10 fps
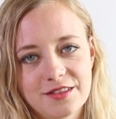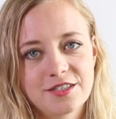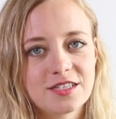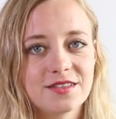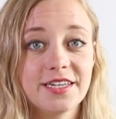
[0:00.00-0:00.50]

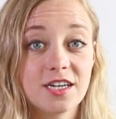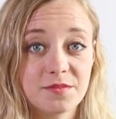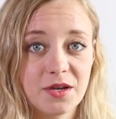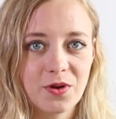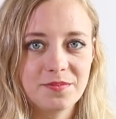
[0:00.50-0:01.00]
There's a link on
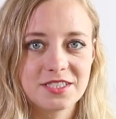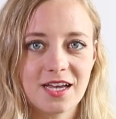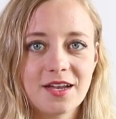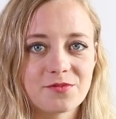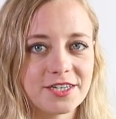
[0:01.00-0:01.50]
my
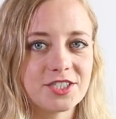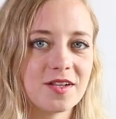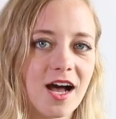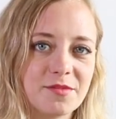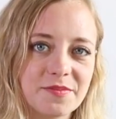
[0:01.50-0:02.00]
website,
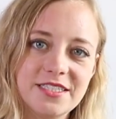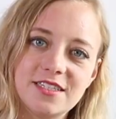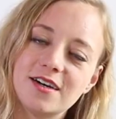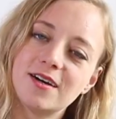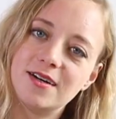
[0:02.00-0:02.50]

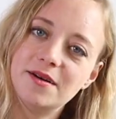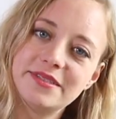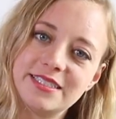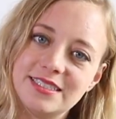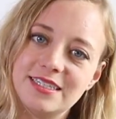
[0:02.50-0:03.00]

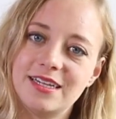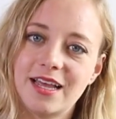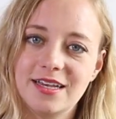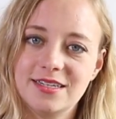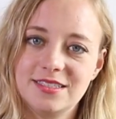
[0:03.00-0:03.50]
rachelheimerman.com,
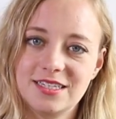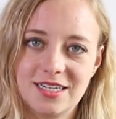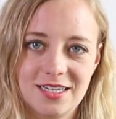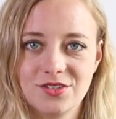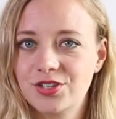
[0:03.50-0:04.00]
and
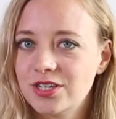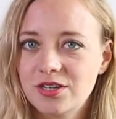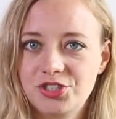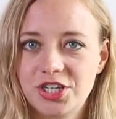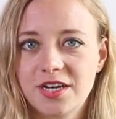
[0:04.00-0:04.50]
uh, you can
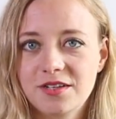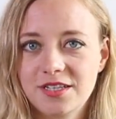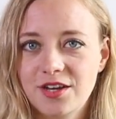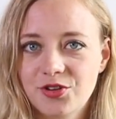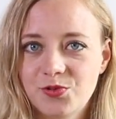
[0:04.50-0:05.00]
go check out
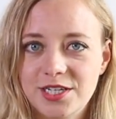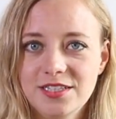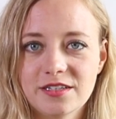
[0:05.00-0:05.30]
the other ones.